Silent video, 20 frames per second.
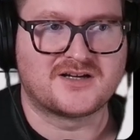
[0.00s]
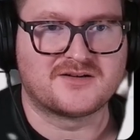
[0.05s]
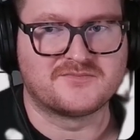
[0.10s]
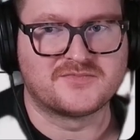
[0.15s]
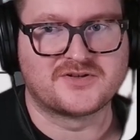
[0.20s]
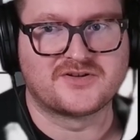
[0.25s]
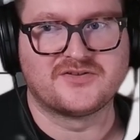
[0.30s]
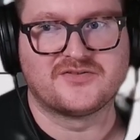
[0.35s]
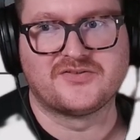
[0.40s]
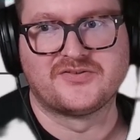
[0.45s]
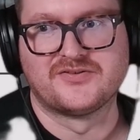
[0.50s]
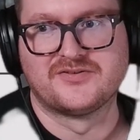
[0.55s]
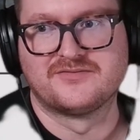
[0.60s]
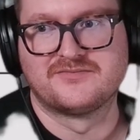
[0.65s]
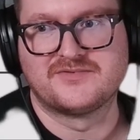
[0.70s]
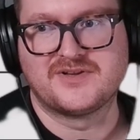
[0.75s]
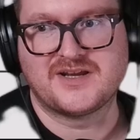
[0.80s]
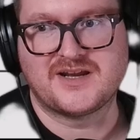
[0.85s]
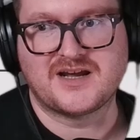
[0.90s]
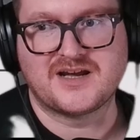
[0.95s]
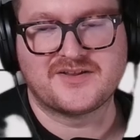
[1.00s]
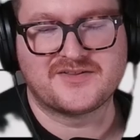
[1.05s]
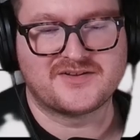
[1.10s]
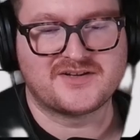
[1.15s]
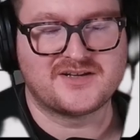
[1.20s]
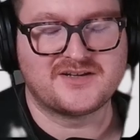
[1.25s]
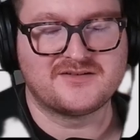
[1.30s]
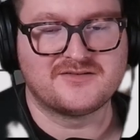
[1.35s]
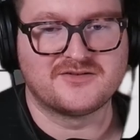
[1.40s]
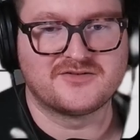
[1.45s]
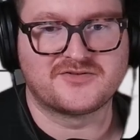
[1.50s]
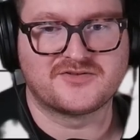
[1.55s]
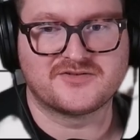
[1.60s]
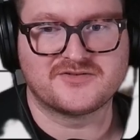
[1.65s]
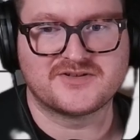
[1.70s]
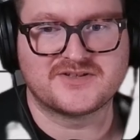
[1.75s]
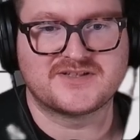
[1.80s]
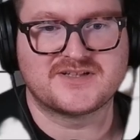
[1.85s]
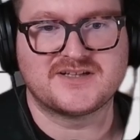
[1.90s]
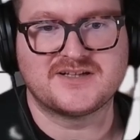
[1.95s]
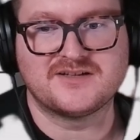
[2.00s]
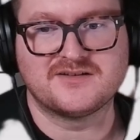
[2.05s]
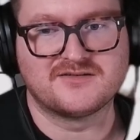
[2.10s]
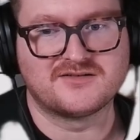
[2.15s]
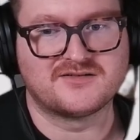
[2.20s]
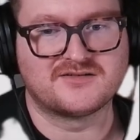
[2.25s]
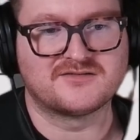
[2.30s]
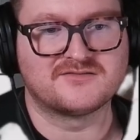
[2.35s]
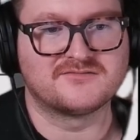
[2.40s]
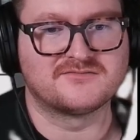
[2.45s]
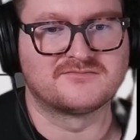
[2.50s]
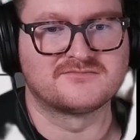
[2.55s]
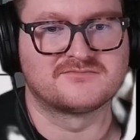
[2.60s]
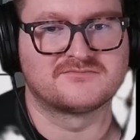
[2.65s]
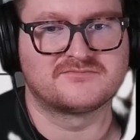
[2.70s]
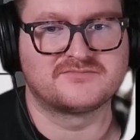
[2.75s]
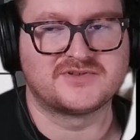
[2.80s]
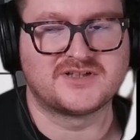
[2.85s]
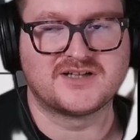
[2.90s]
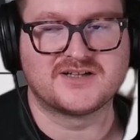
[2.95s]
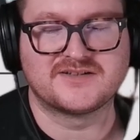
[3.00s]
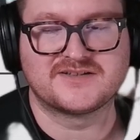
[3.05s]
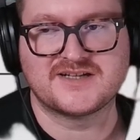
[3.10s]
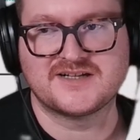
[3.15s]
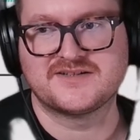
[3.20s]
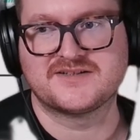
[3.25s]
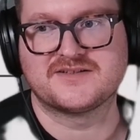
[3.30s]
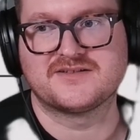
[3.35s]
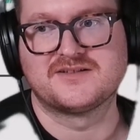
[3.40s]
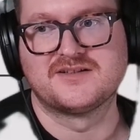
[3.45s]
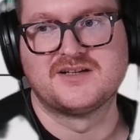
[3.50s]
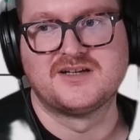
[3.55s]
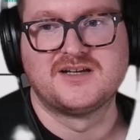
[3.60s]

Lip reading: because they are the authority on plant data.